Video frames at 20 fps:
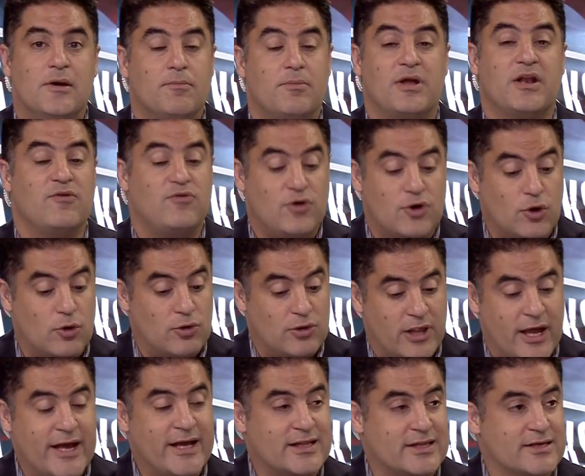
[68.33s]
but if you don't
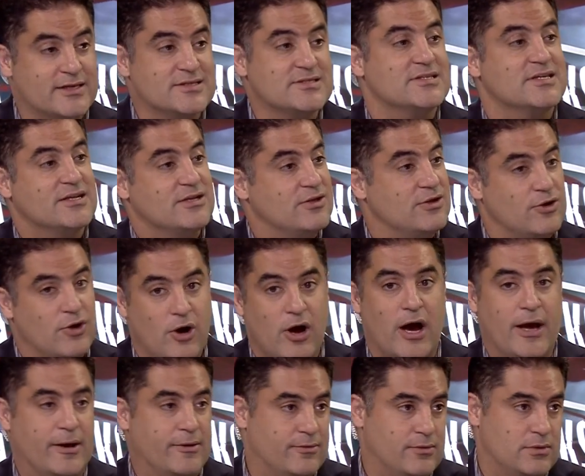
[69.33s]
like this, then you know
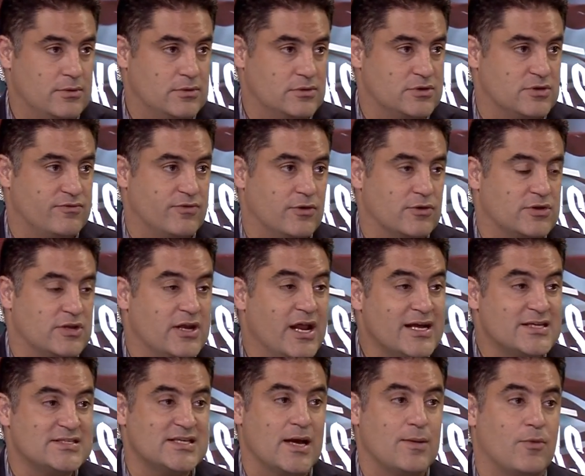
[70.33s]
how to, to vote the
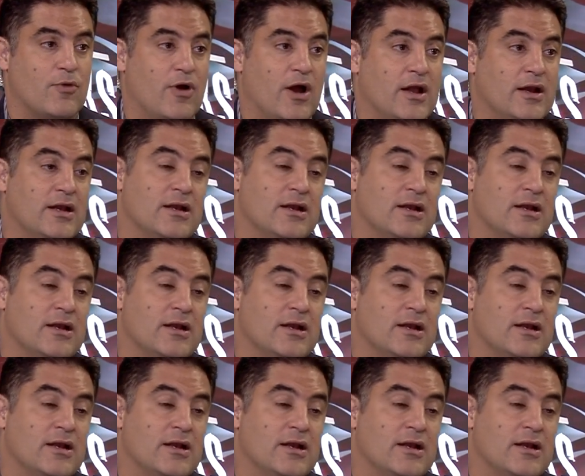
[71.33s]
next time around.